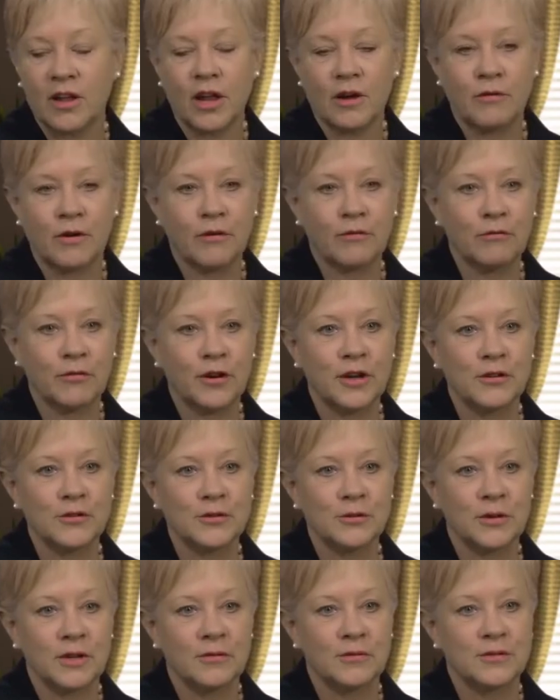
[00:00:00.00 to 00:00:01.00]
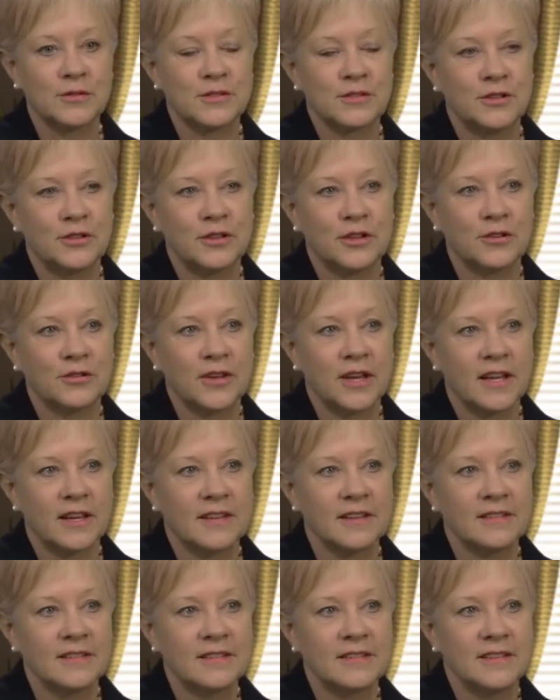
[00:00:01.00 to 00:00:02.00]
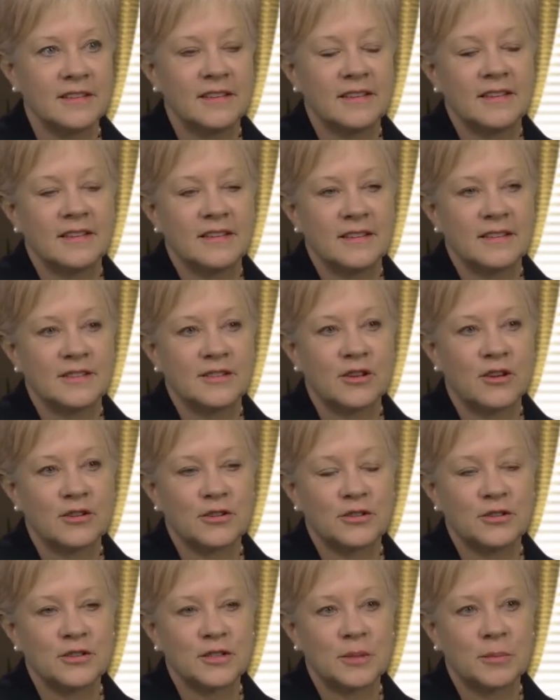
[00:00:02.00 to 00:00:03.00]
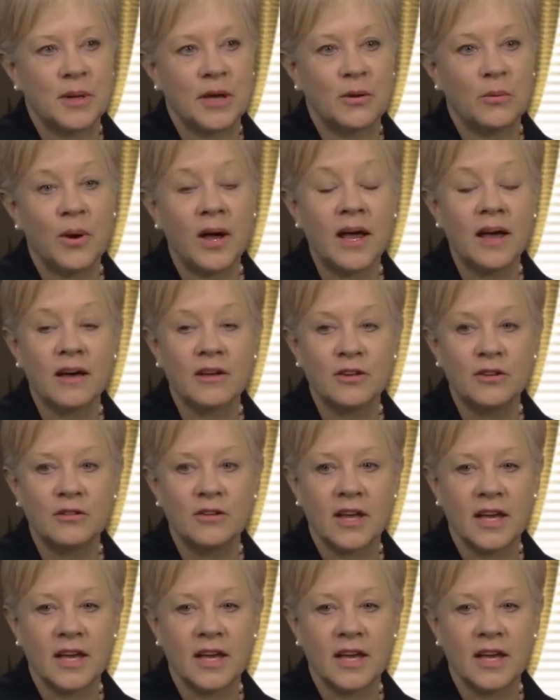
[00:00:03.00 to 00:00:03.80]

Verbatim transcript: lot of our friends will give us, you know, kind of talk to us about, wow, you